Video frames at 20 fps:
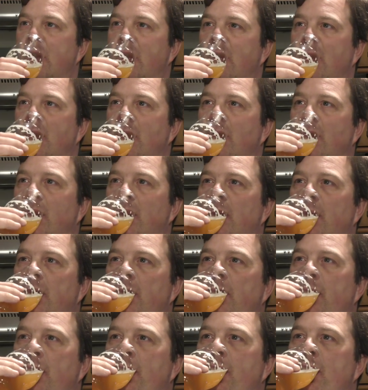
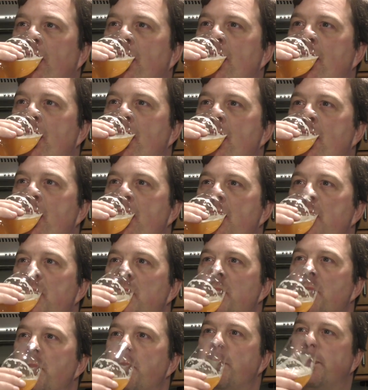
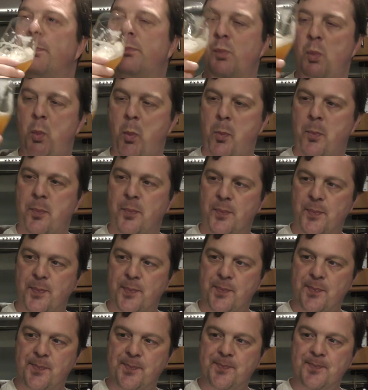
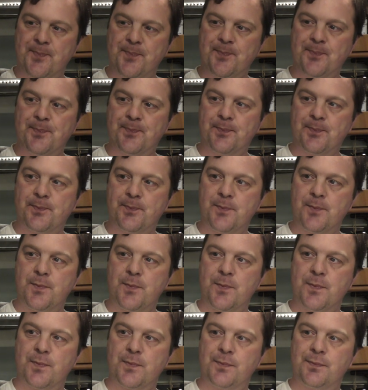
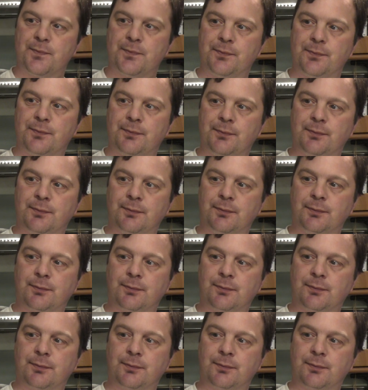Nobody speaks.